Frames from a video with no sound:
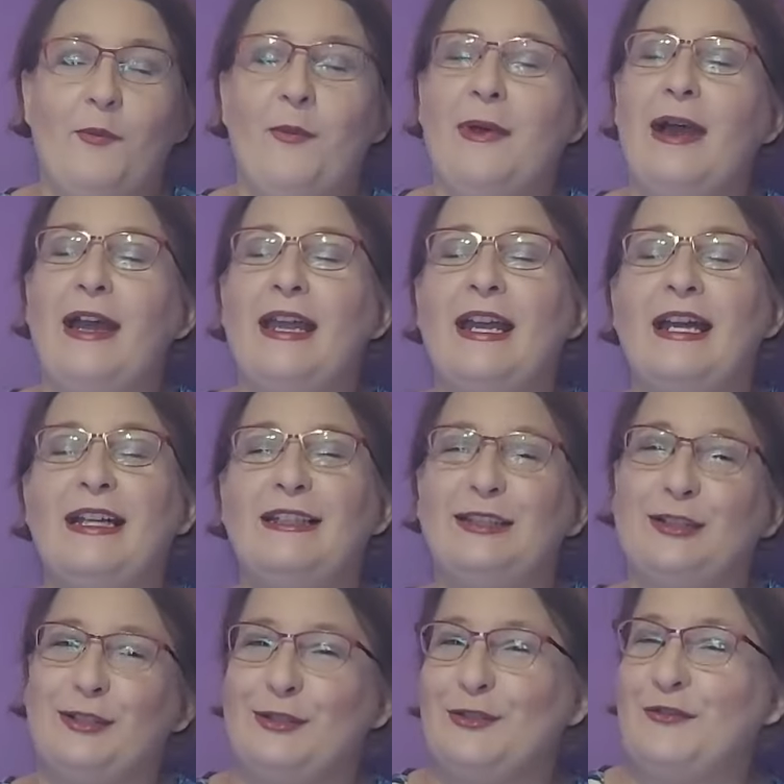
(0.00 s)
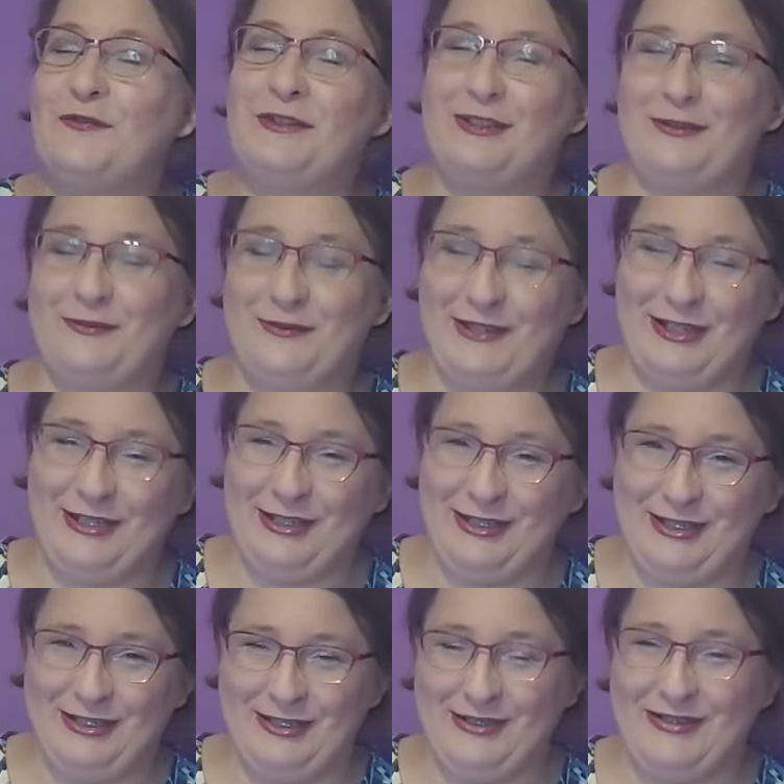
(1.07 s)
I had a lot of
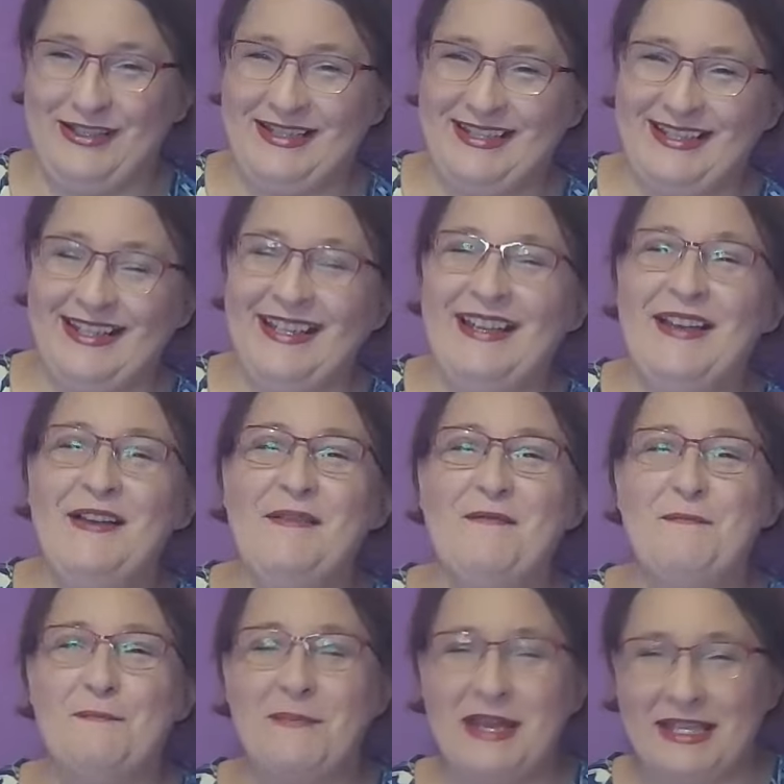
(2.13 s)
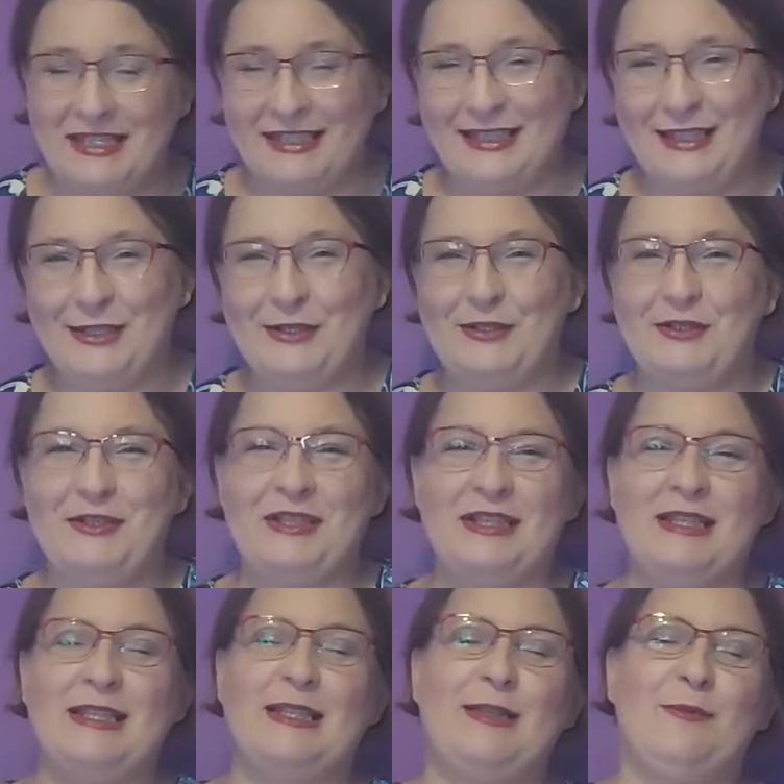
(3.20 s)
adventures making
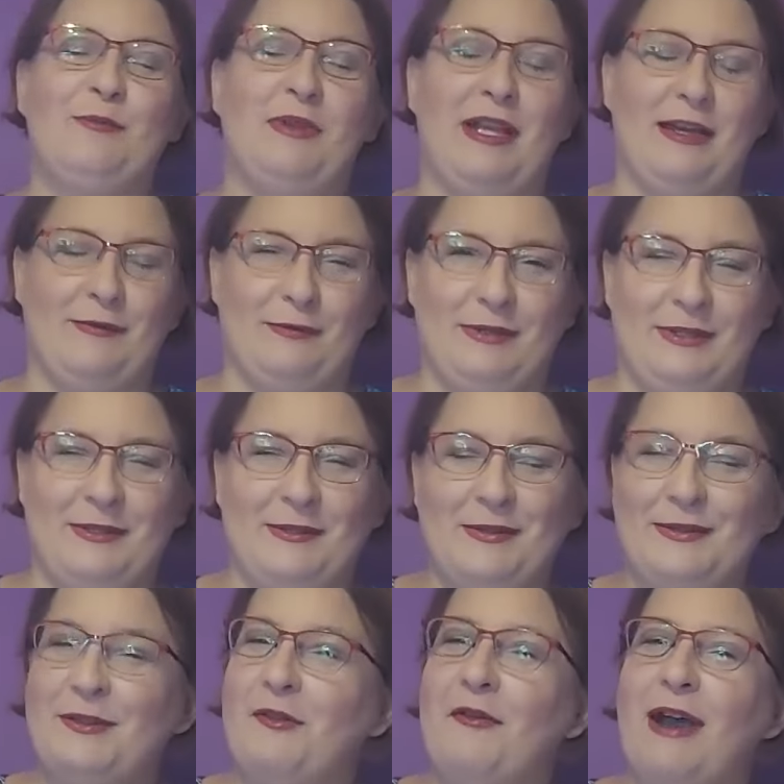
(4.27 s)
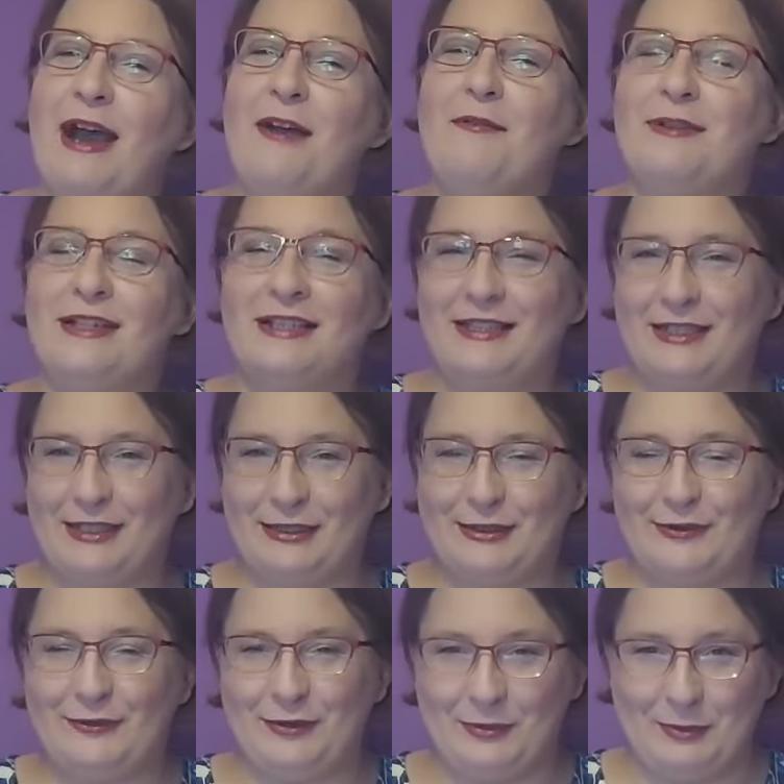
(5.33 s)
this blouse, so I will start
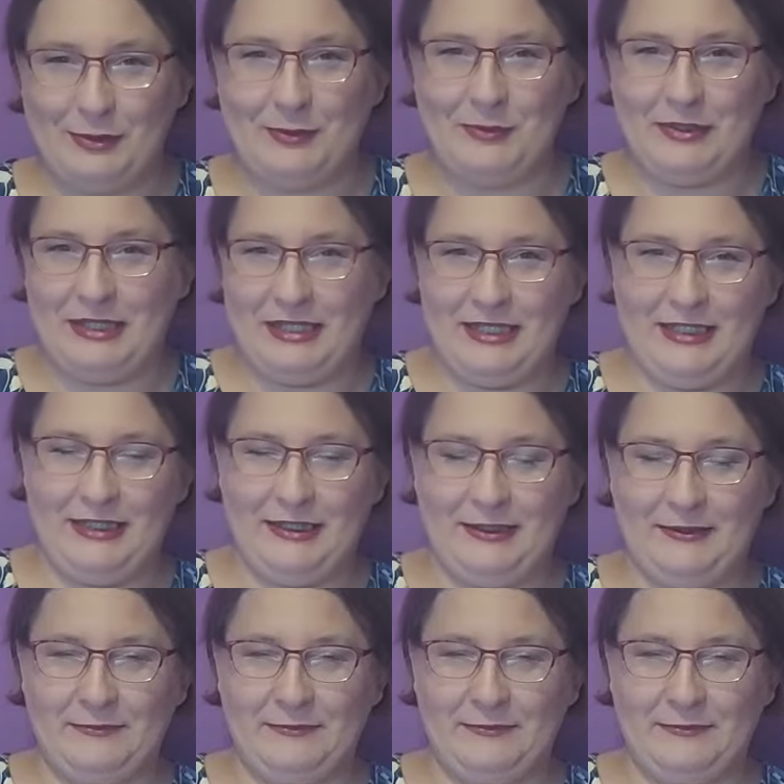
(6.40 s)
from the beginning.